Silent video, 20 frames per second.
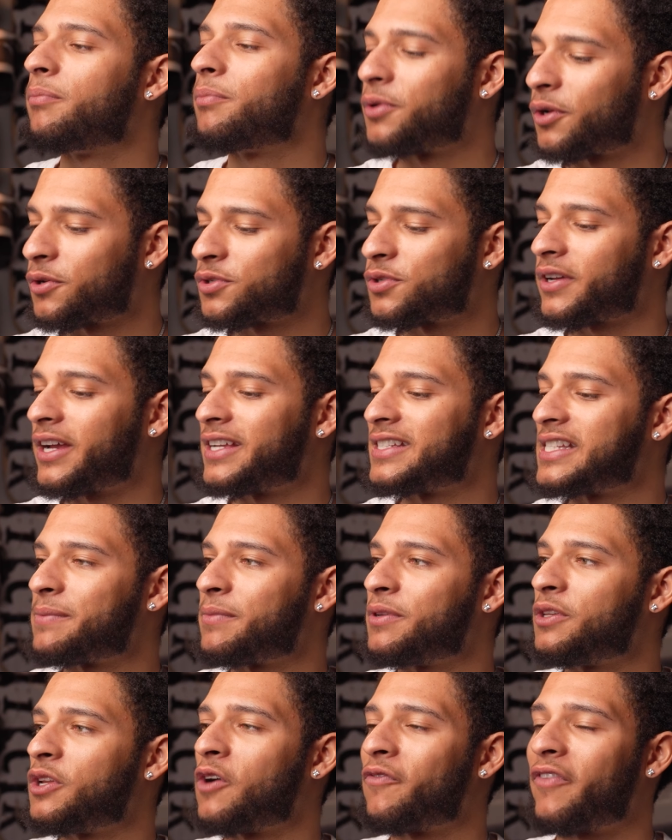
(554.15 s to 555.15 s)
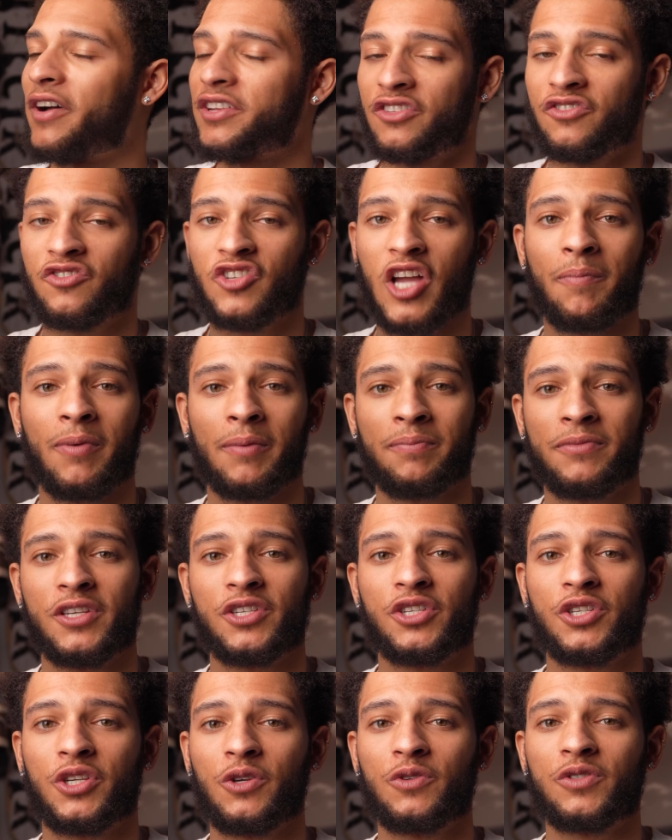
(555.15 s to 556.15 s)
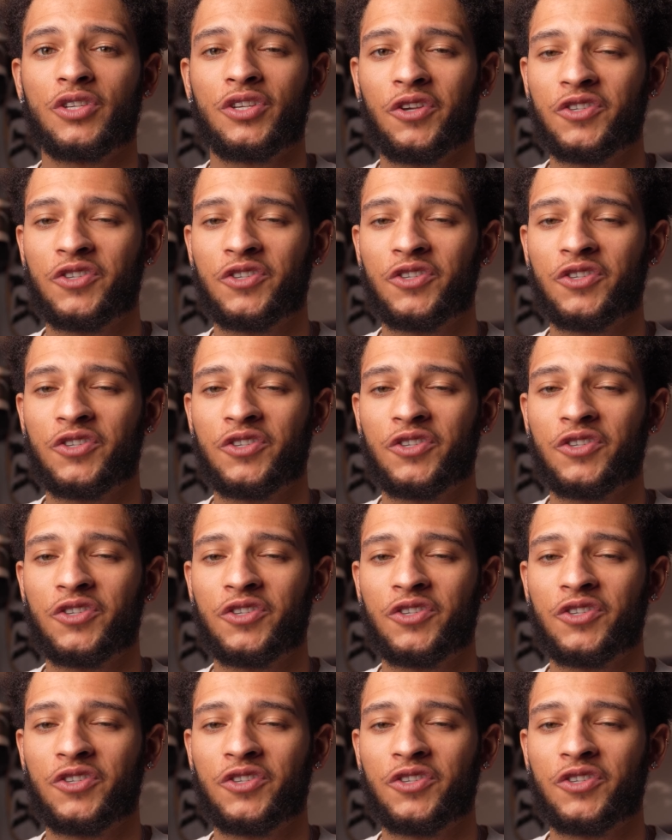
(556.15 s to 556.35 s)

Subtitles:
But also, guys, let me know if I should chop up these shoes and